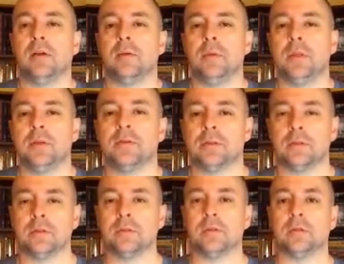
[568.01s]
I mean, there's a
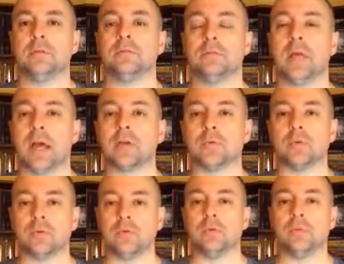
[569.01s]
actual
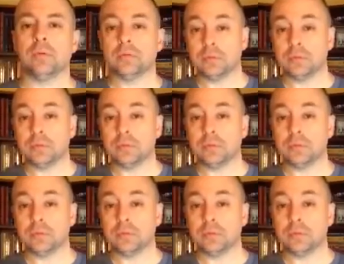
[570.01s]
group.